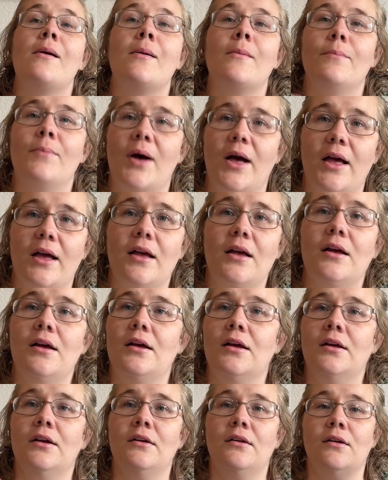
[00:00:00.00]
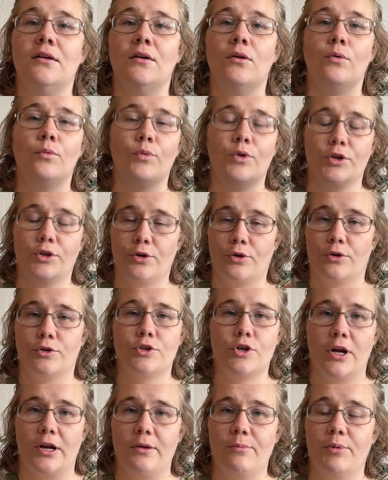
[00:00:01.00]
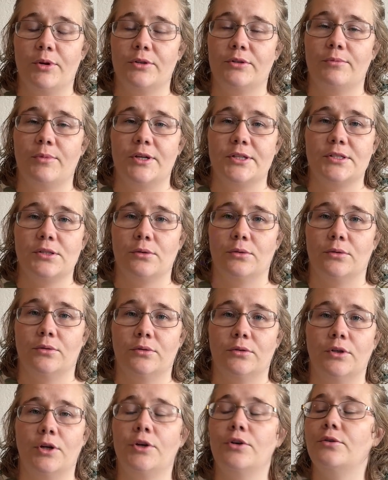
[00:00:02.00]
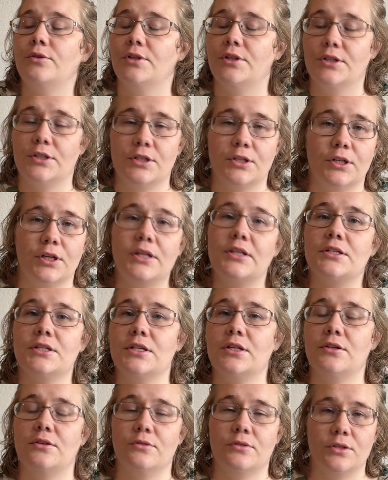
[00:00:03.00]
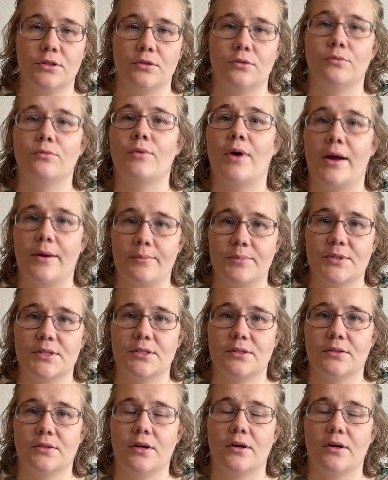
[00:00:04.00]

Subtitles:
But when you're trying to build a muscle, you need to continue to do reps.